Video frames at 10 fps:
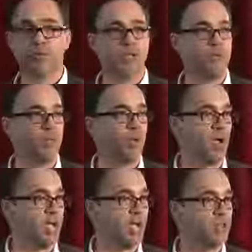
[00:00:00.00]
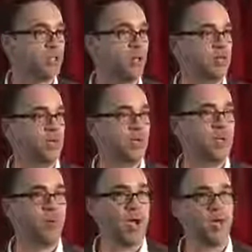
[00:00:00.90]
give them the right answer, or you give them
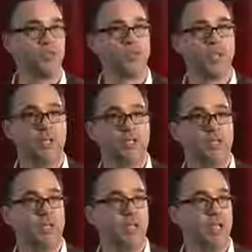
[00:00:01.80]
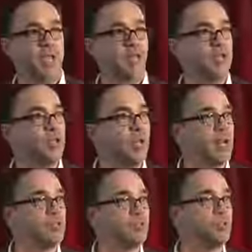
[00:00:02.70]
the right explanation, and then you can
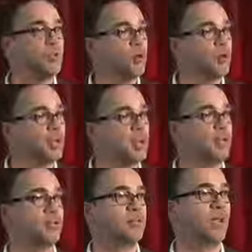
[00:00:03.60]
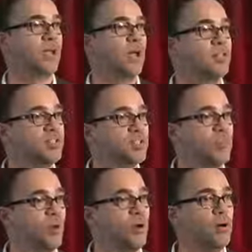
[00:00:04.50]
ask them to vote again. And now this is a
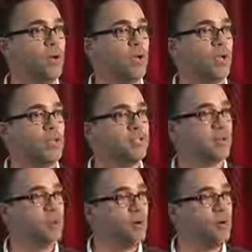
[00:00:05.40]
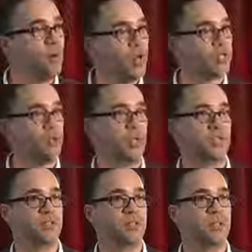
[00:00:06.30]
more rich
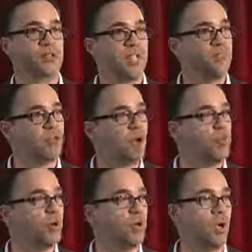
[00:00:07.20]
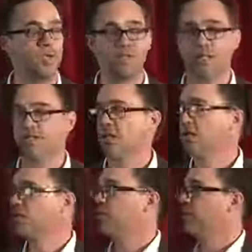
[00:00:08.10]
question because they have a lot more context
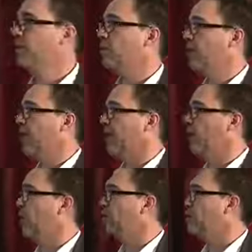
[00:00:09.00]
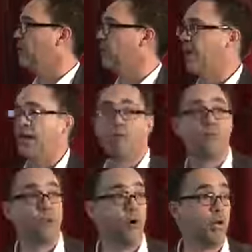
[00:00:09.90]
to deal with. I can also tell them how they
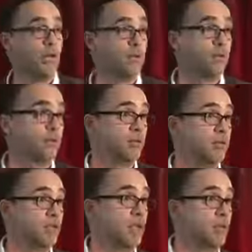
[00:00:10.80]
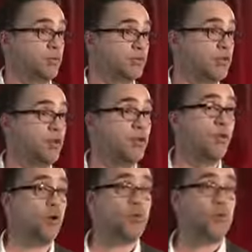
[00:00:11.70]
voted. This is how you
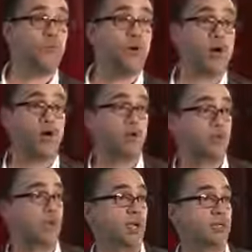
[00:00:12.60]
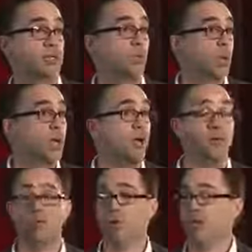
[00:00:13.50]
voted before, right? So how do
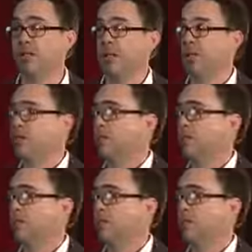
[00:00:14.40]
you vote now?